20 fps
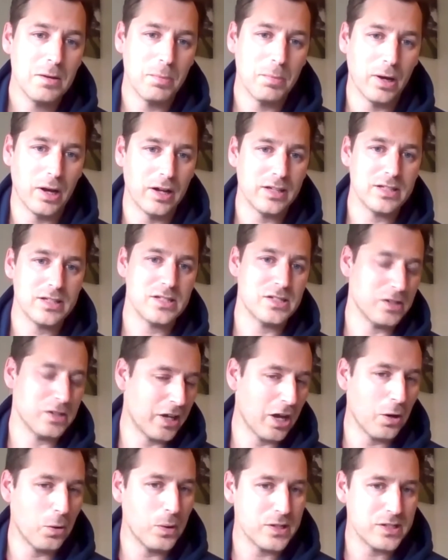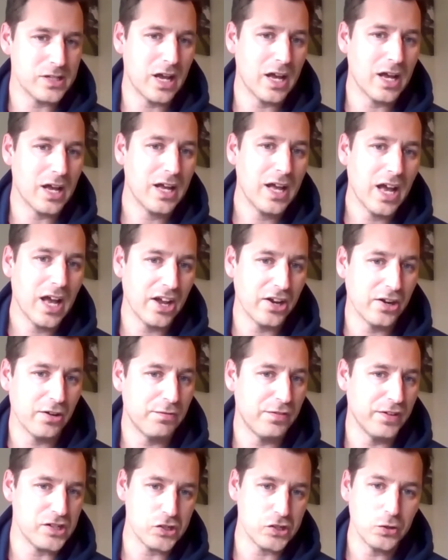but to go as an
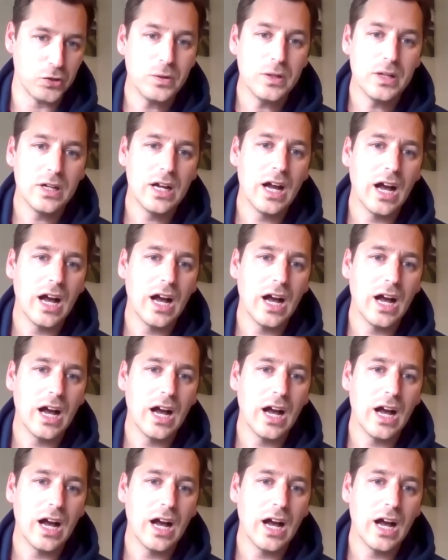official,